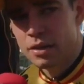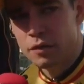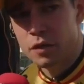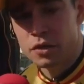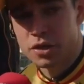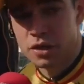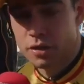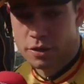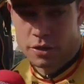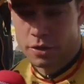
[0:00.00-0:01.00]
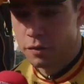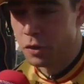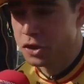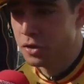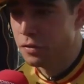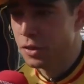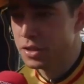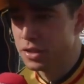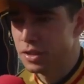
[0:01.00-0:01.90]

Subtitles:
unfortunate for us,